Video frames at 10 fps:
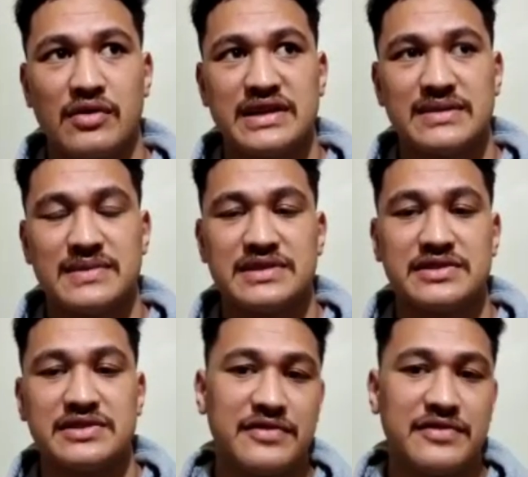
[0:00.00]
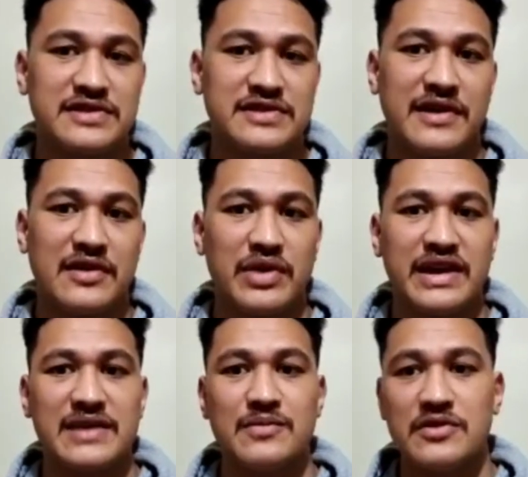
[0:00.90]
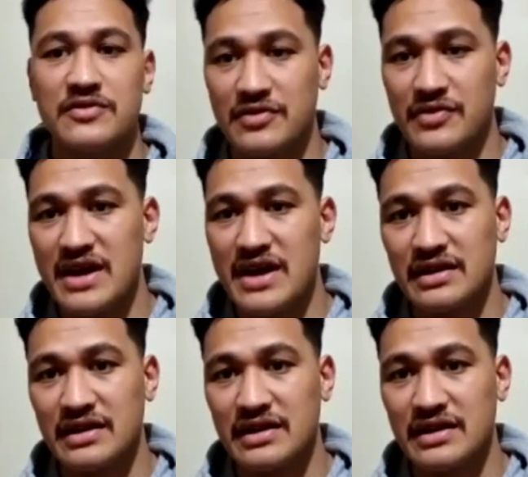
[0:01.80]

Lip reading: similar to the first fight, where he moved around